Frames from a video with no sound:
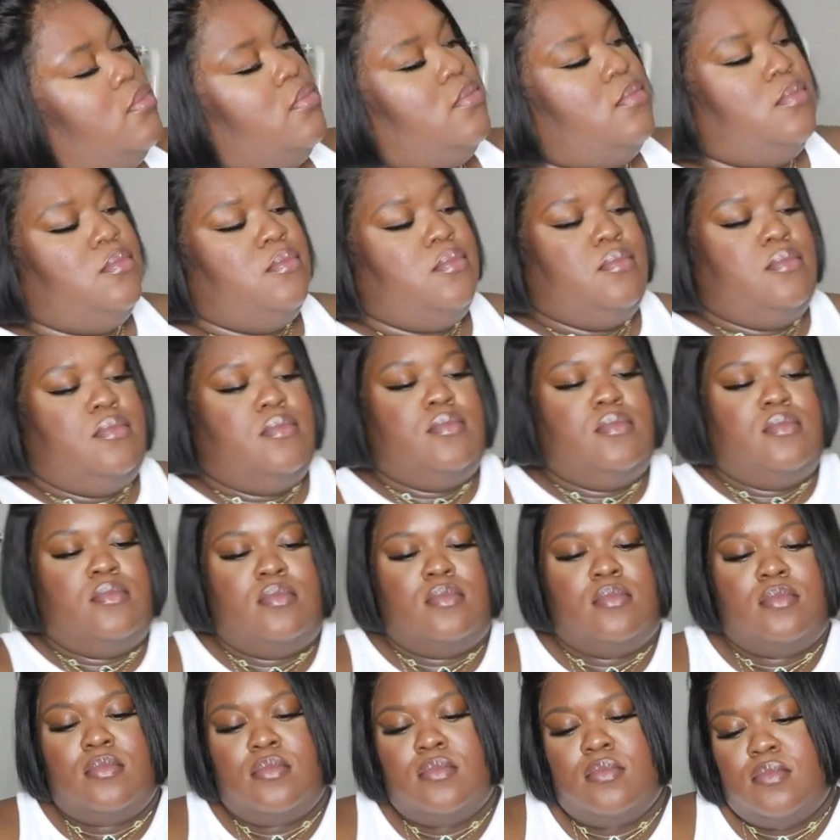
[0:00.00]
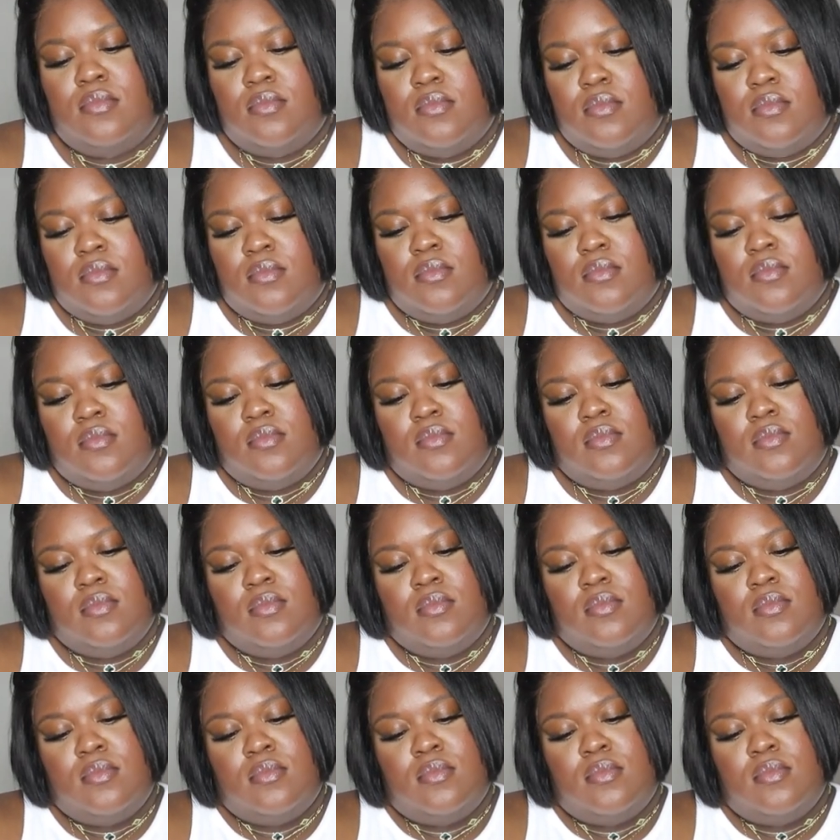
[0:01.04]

Nobody speaks.